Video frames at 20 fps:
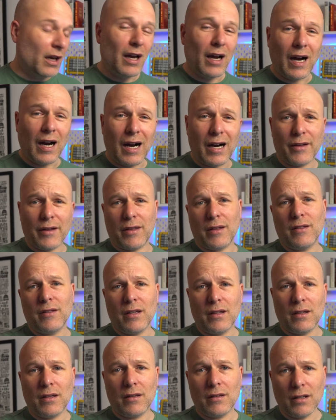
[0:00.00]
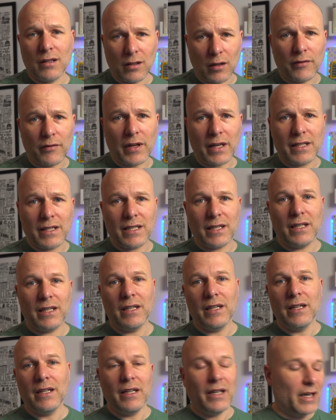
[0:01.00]
I think the Glove80
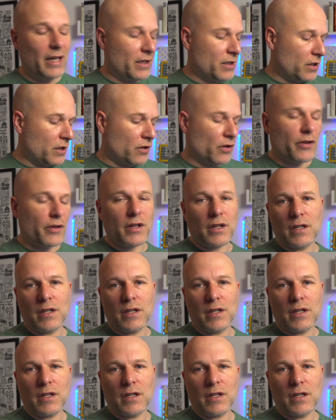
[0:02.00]
is another